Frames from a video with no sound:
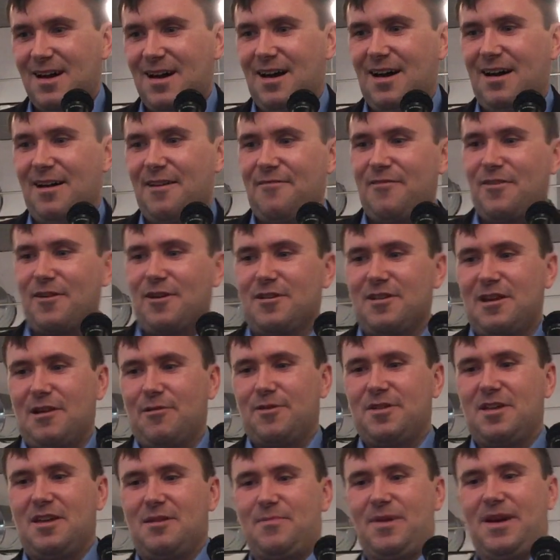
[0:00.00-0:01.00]
I figured I
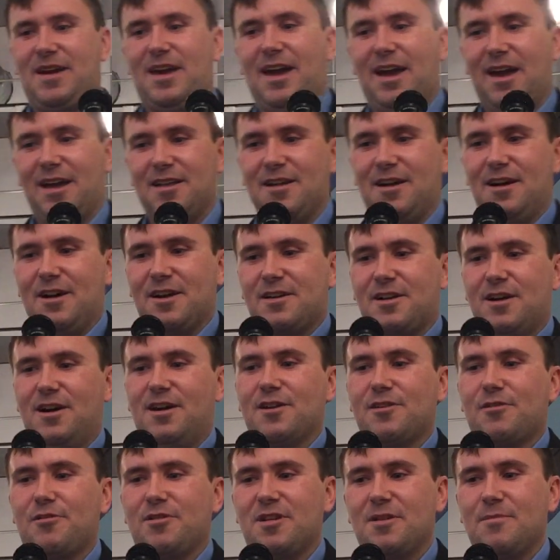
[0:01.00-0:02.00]
would hit my head on a
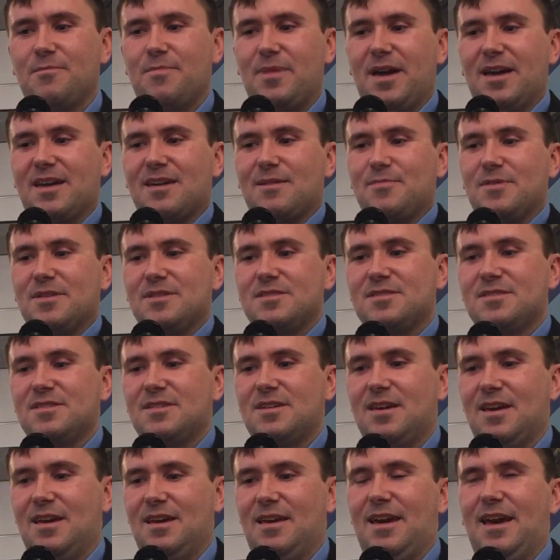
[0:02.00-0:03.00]
concrete embankment,
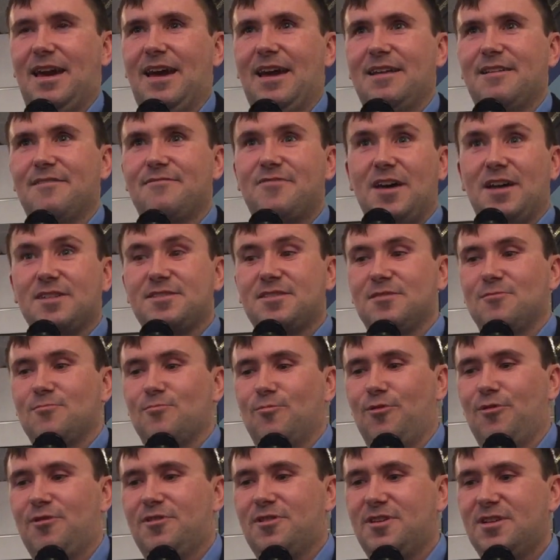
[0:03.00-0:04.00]
and if that
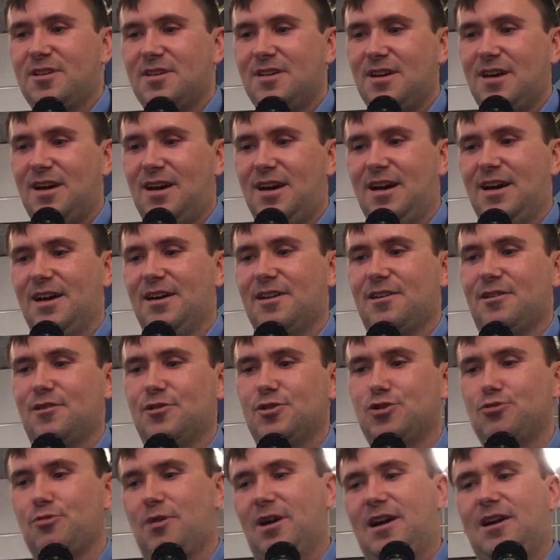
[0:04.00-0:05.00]
didn't work, I
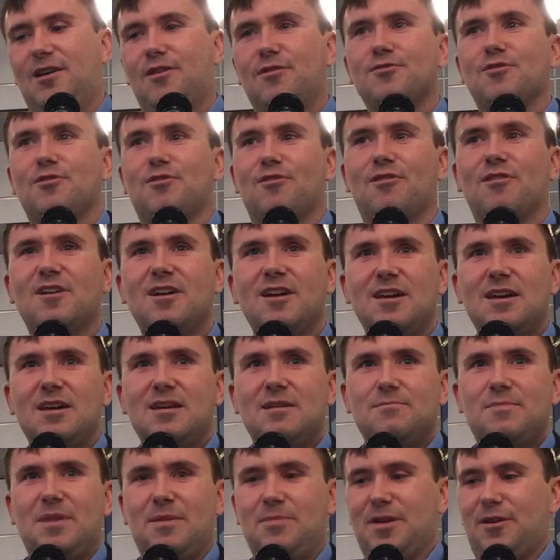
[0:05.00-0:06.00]
could drown or
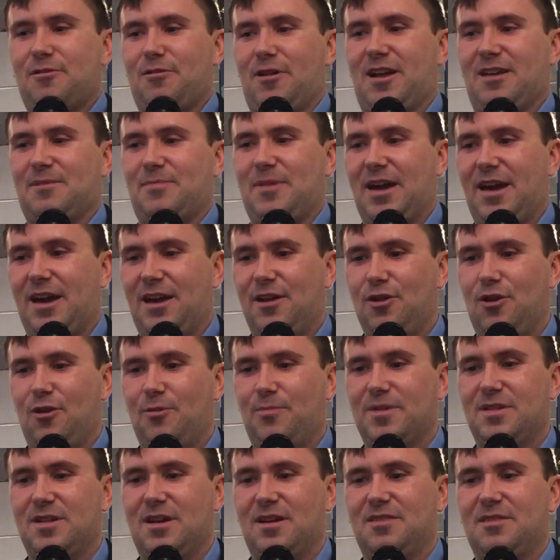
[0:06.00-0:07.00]
maybe crack my head
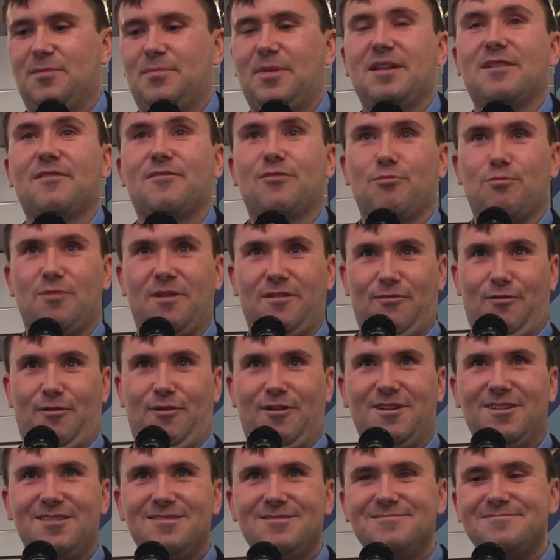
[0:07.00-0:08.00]
open on the bed of the
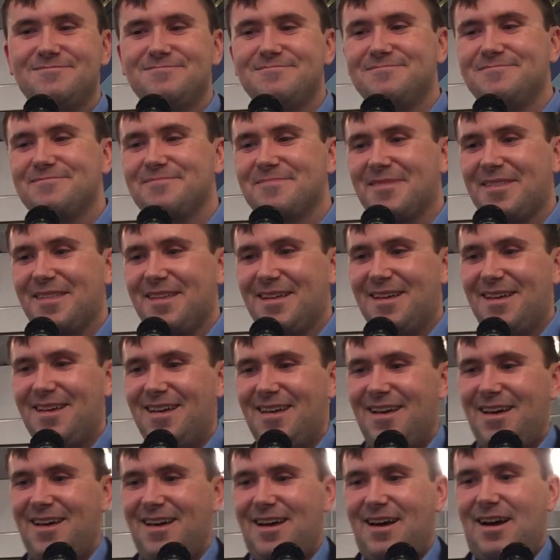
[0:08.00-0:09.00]
river.
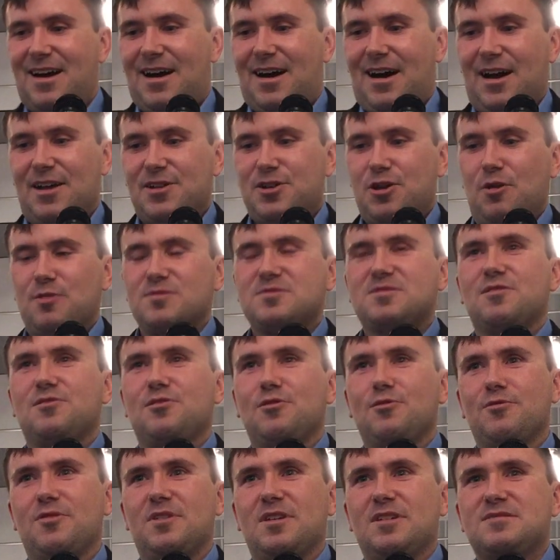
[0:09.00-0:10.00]
I chose to
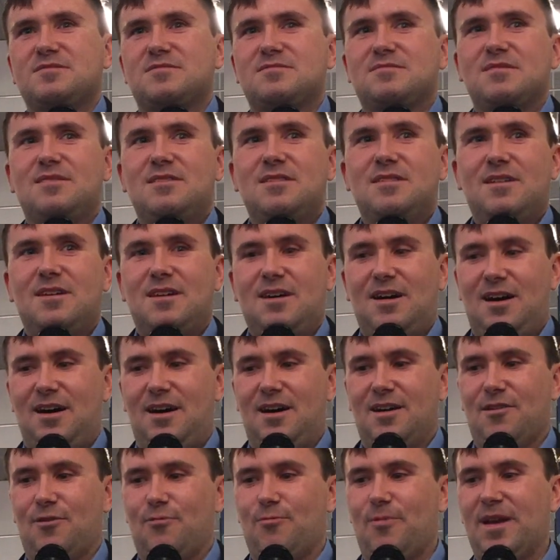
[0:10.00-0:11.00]
do this
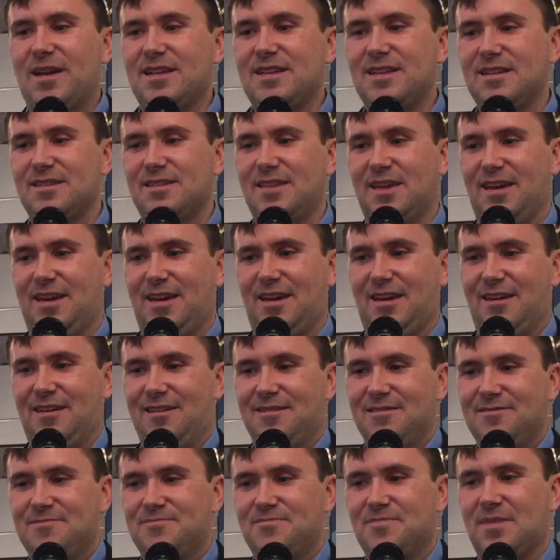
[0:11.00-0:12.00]
on a rainy
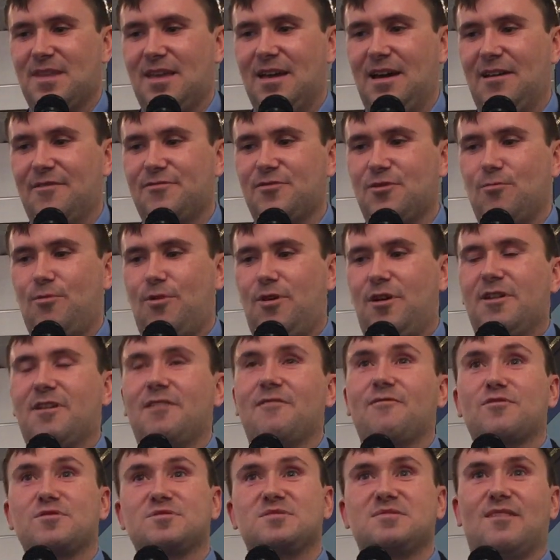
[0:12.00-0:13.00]
day after
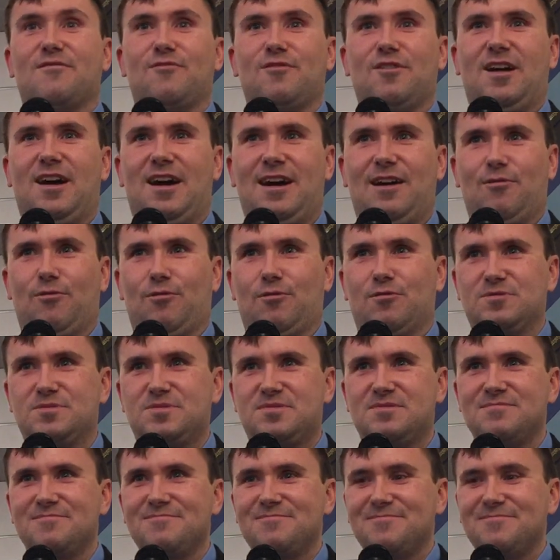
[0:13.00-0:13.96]
walking for several hours.